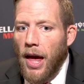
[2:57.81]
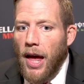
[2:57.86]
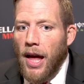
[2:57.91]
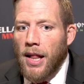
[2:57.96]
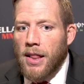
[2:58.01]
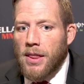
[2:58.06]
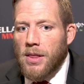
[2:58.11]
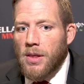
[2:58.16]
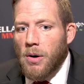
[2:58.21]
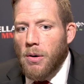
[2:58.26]

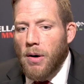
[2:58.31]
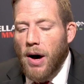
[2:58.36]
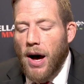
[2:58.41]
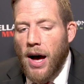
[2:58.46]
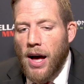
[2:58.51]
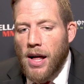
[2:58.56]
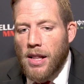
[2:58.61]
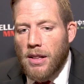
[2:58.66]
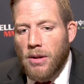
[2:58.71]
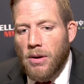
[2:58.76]
and so
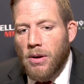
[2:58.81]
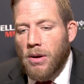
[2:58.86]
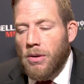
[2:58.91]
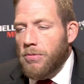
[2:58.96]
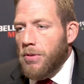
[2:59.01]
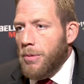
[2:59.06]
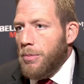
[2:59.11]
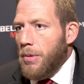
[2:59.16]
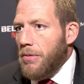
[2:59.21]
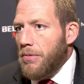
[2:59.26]
I
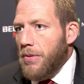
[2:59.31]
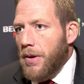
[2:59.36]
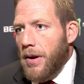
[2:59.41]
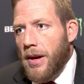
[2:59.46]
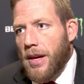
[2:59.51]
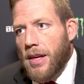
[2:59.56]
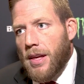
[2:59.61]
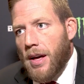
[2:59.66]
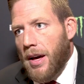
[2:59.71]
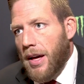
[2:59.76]
learned from a
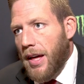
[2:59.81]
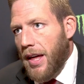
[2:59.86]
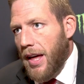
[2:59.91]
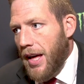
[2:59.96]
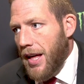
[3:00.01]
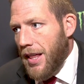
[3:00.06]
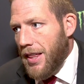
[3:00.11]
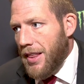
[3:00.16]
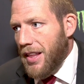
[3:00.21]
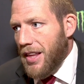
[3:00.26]
very young
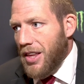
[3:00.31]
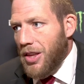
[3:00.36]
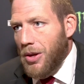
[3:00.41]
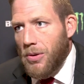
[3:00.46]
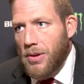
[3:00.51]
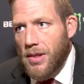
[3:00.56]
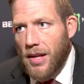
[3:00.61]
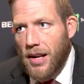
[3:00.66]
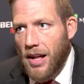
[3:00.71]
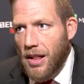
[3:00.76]
age to
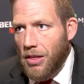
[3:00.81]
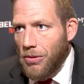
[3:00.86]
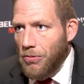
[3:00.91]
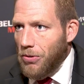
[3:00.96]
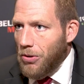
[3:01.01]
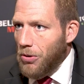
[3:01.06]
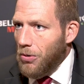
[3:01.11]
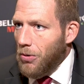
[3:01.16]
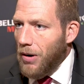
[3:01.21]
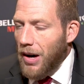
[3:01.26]
use that as
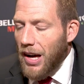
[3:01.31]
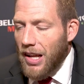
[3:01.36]
fuel.